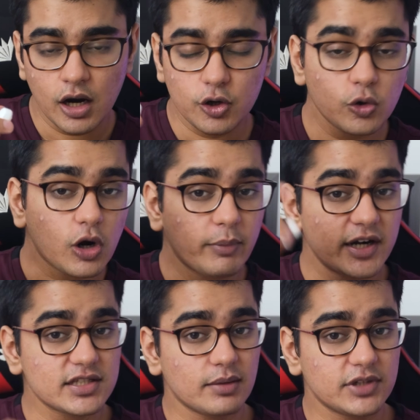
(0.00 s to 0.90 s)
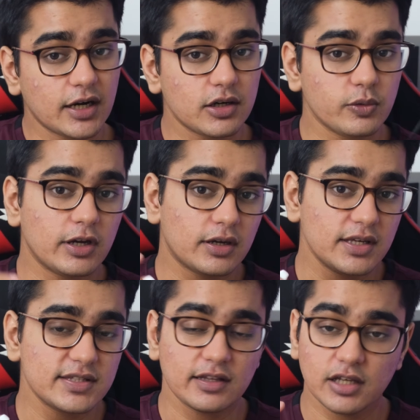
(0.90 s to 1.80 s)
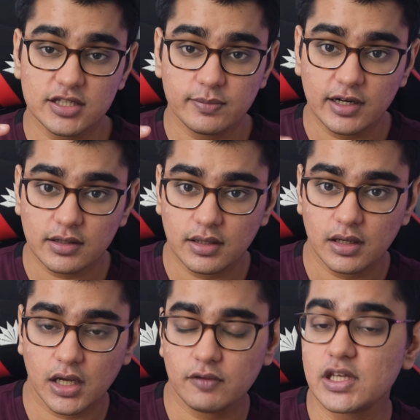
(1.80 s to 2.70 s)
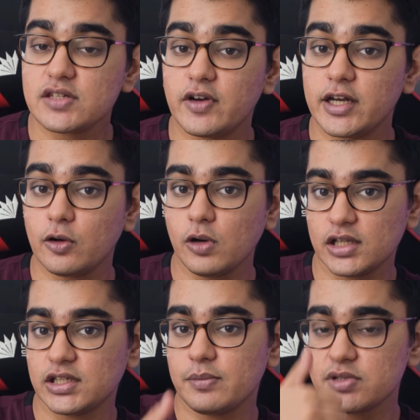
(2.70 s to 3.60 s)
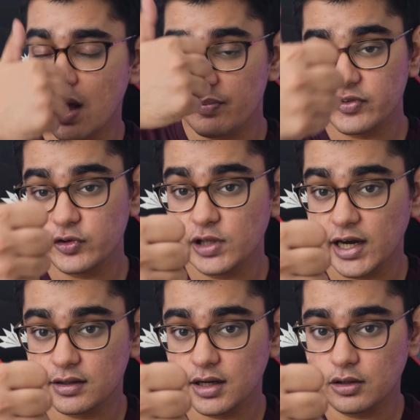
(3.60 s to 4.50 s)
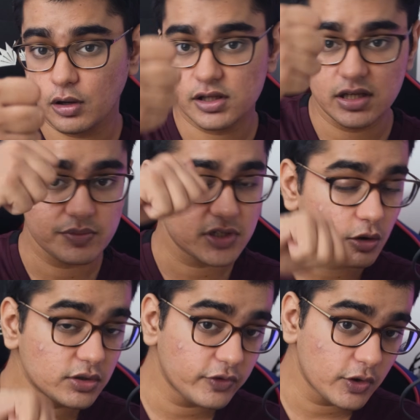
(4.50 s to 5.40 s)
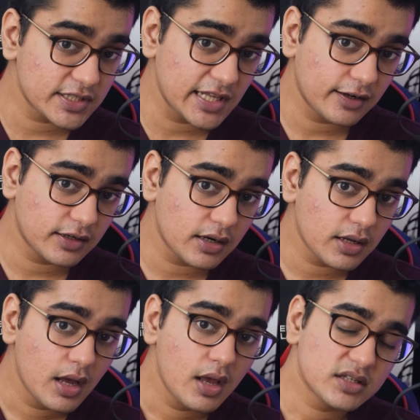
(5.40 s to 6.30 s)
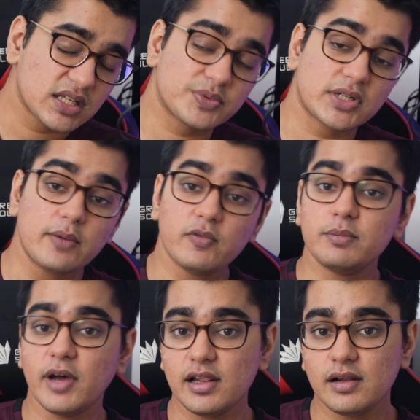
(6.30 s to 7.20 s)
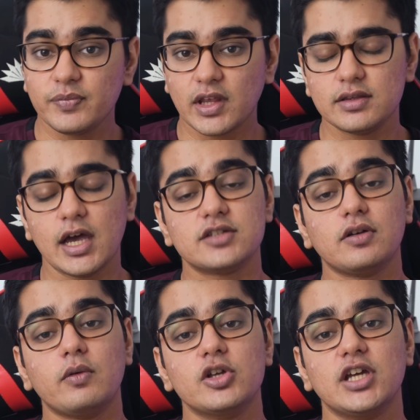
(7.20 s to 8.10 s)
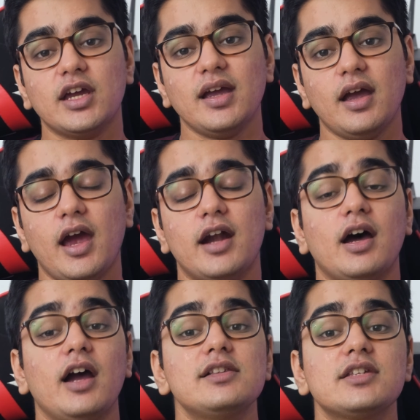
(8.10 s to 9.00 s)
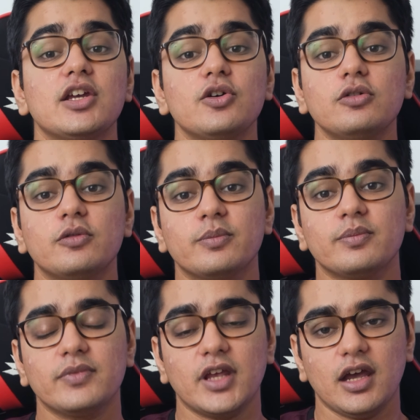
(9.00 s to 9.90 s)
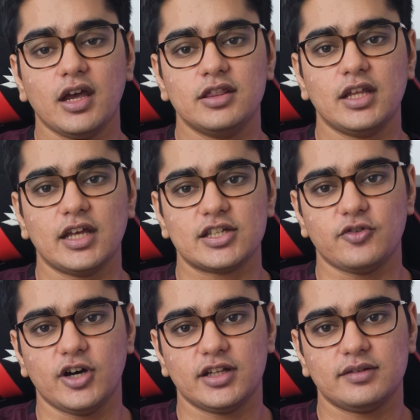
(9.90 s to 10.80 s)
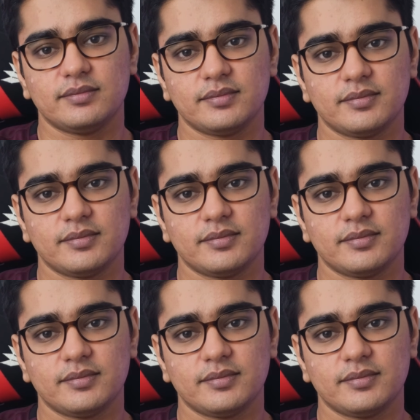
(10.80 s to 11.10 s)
Do comment something to increase engagement. Give this video a thumbs up if you liked it or a thumbs down if you disliked it. Subscribe with bell. Thanks for watching and I'll see you in the next one.